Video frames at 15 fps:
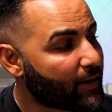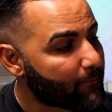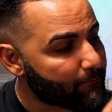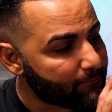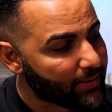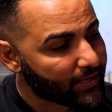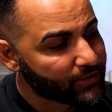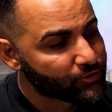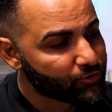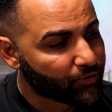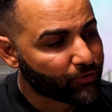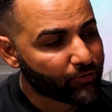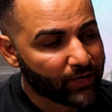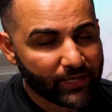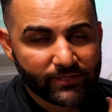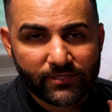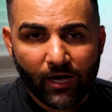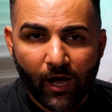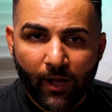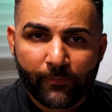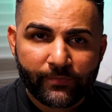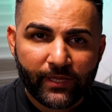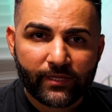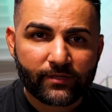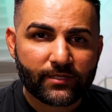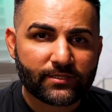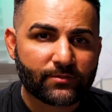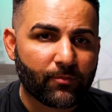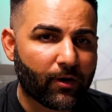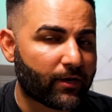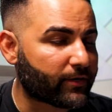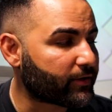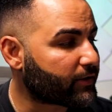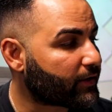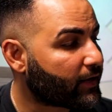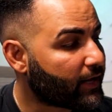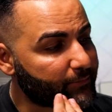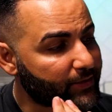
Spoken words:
Make sure you guys update this monitor,